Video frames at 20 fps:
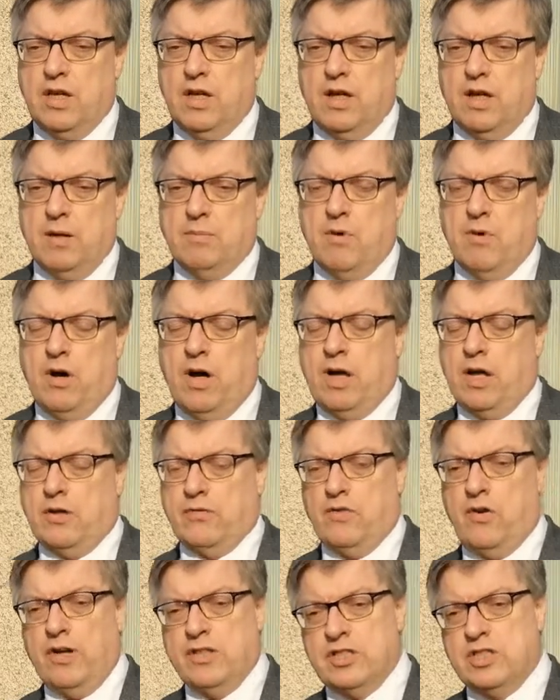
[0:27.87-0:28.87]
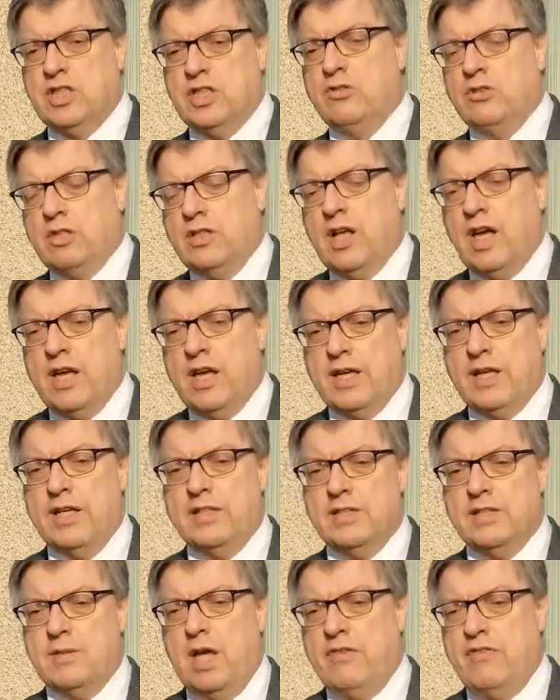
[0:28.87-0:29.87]
And my advice to you today
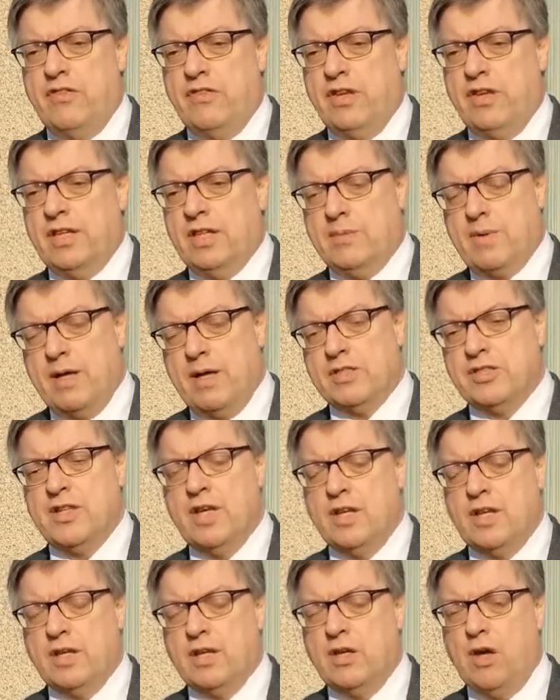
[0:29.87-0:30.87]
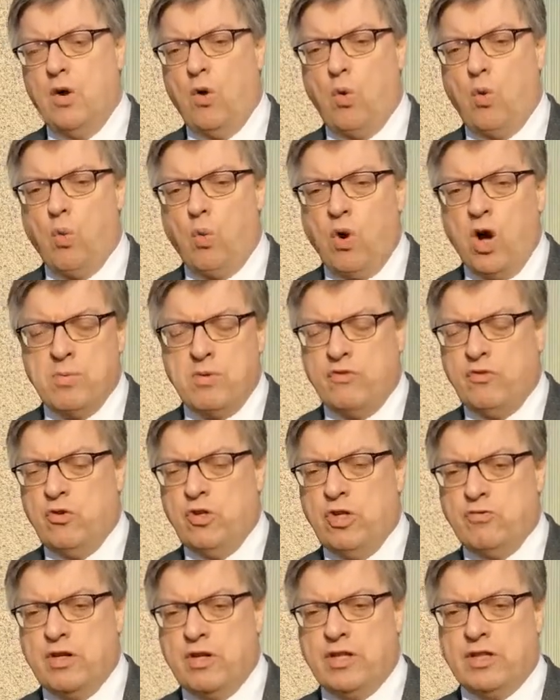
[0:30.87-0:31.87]
is, if you're thinking about selling well before
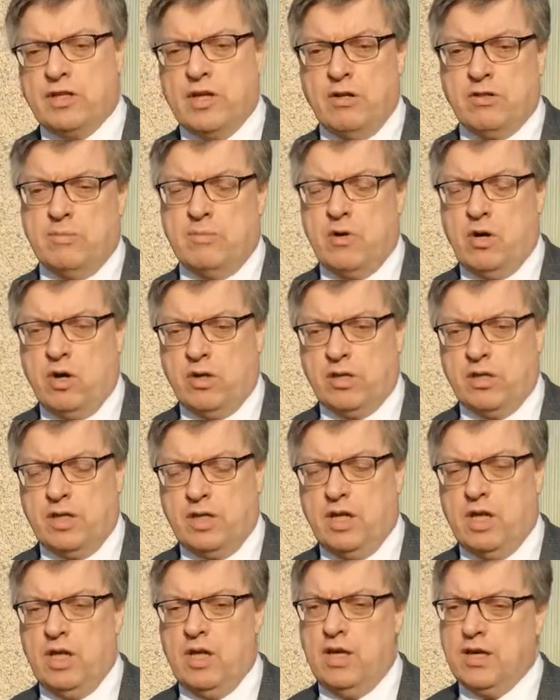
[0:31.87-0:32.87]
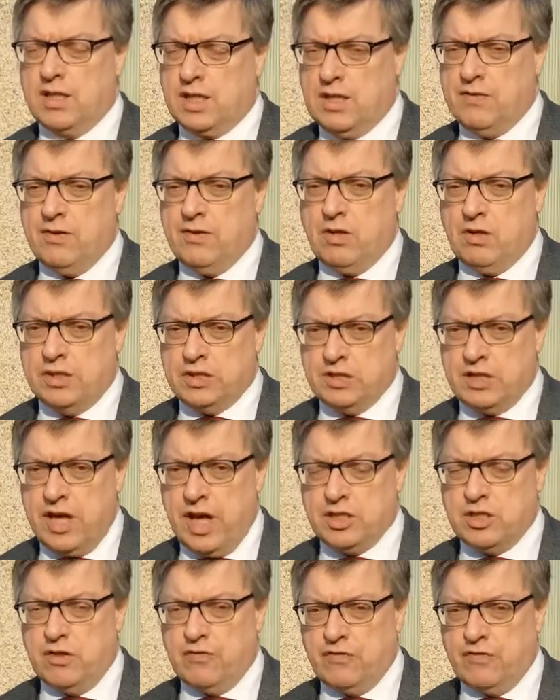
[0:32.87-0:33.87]
you're ready to go to market, give a good estate
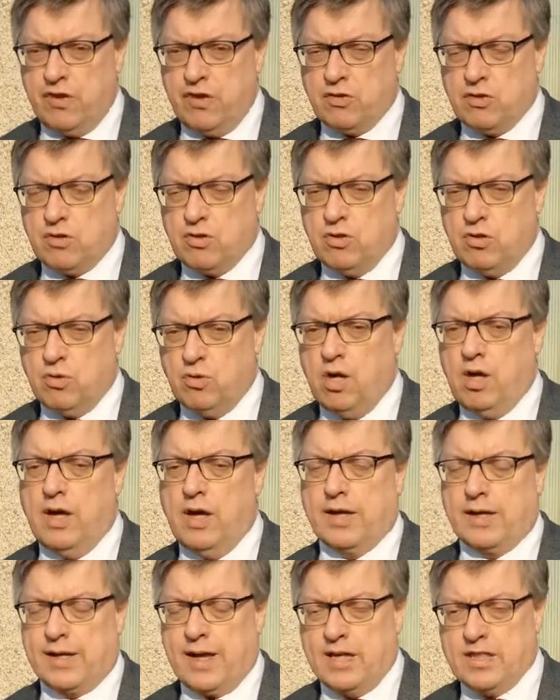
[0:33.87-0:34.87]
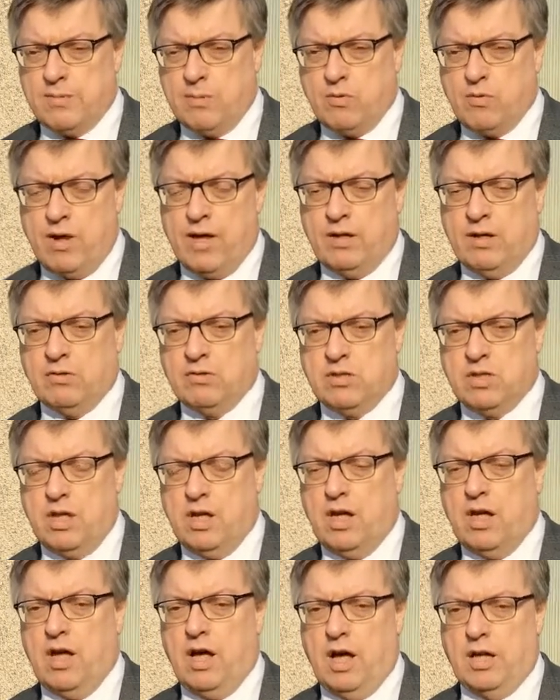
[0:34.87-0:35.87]
agent a phone call, get them around,
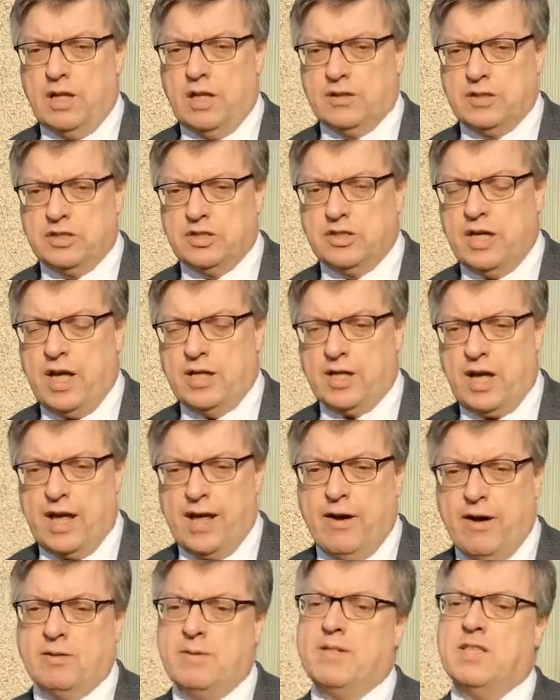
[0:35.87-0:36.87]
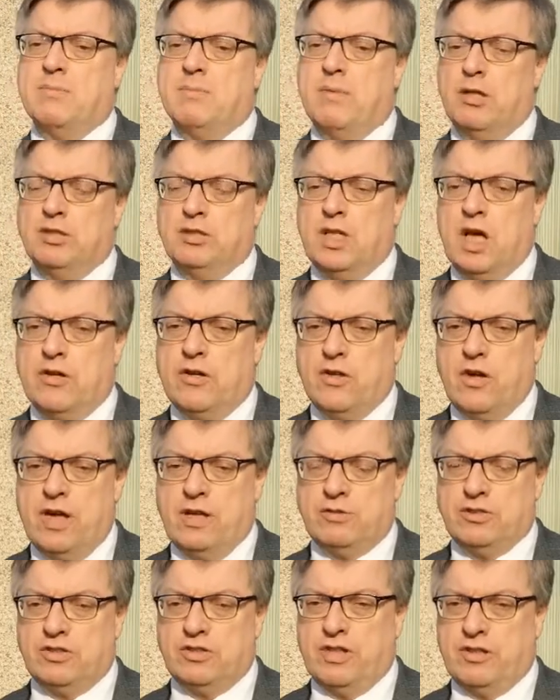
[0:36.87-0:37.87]
and understand how to make the most out of your
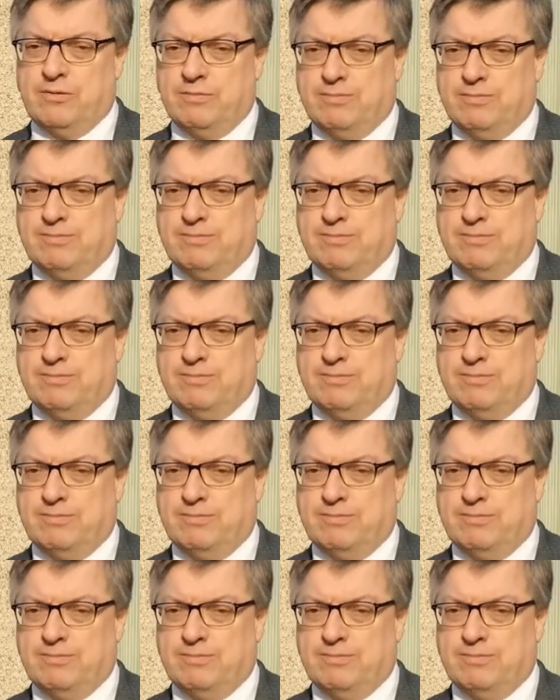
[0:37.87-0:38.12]
house sale.